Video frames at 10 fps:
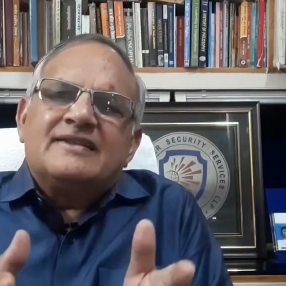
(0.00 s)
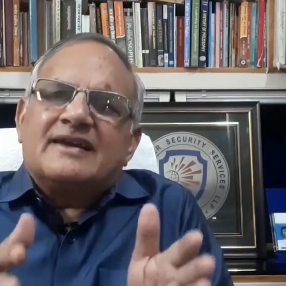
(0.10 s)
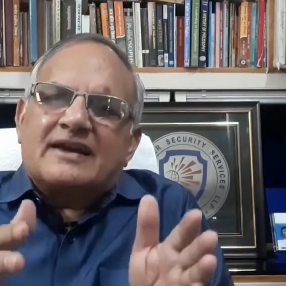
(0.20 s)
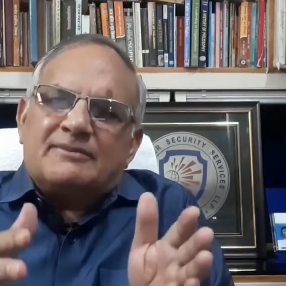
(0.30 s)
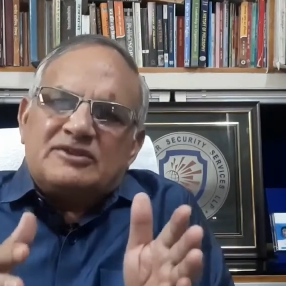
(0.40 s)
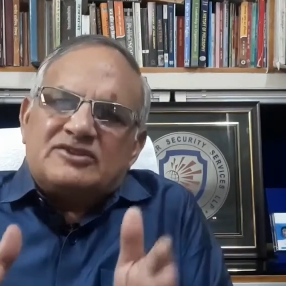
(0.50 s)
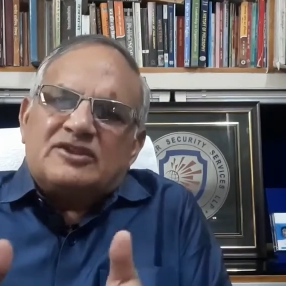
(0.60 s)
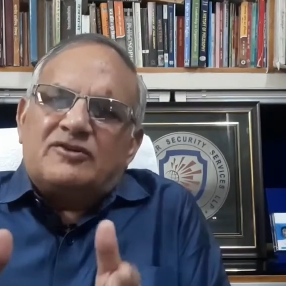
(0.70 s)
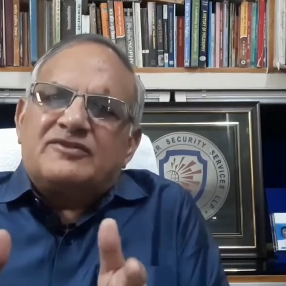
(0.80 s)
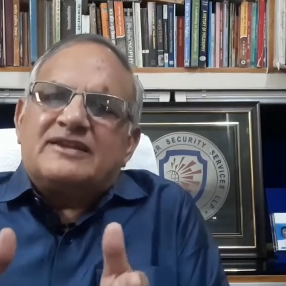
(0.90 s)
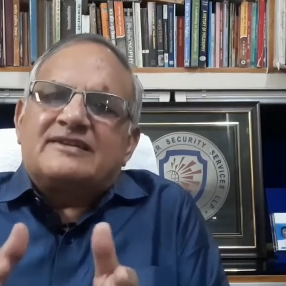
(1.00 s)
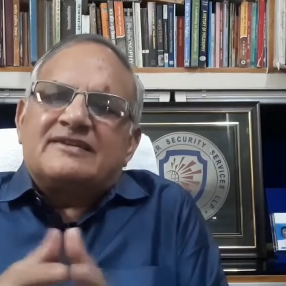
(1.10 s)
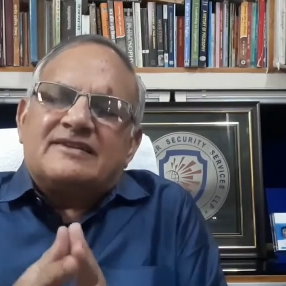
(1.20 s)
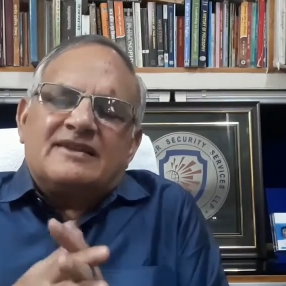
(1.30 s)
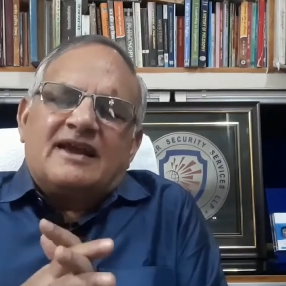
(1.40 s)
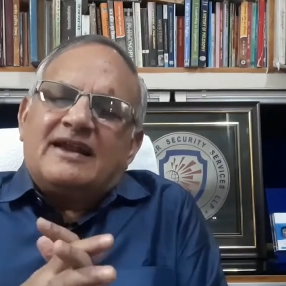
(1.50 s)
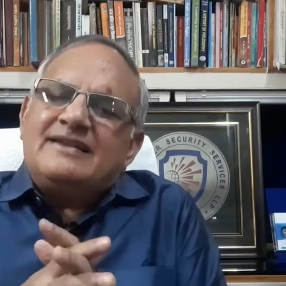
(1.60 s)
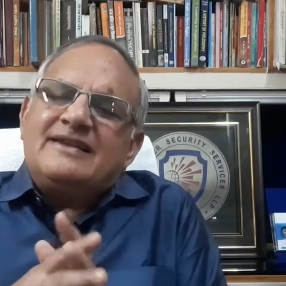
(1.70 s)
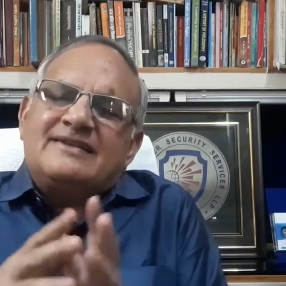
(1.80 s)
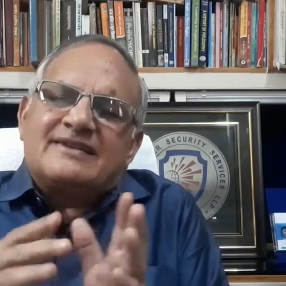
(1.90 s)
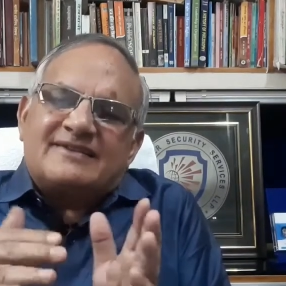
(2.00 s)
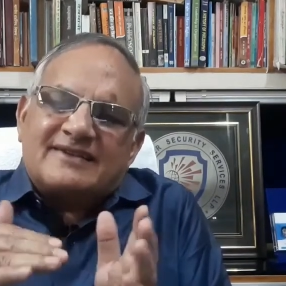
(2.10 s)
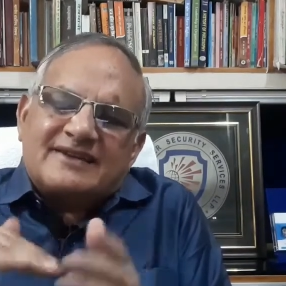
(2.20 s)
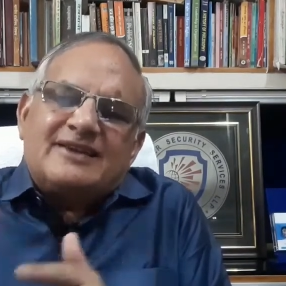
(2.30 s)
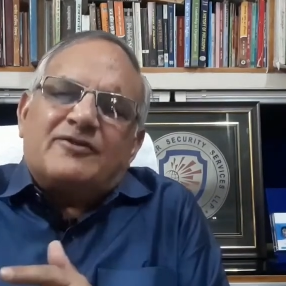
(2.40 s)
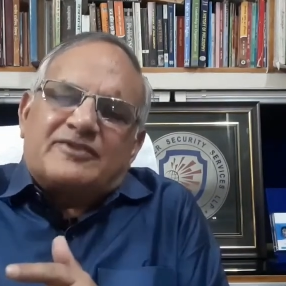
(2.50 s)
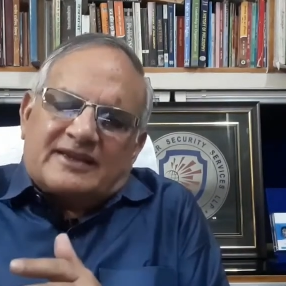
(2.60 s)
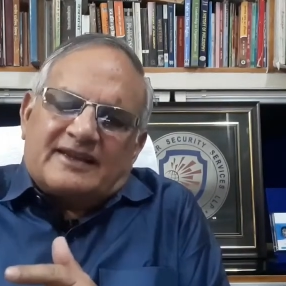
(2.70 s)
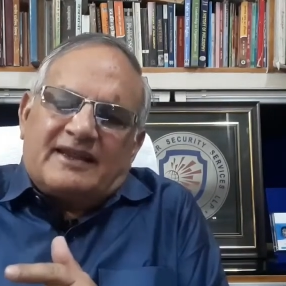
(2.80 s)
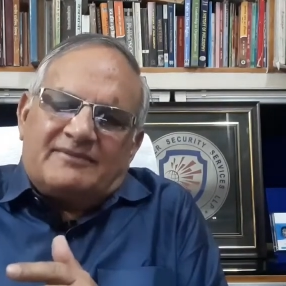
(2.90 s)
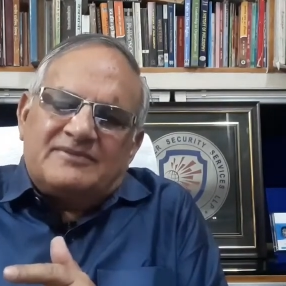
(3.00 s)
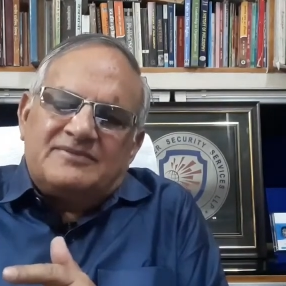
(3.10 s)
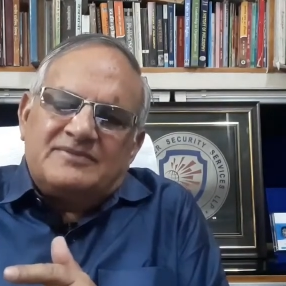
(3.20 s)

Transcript: the commission of the and the trajectory of the crime.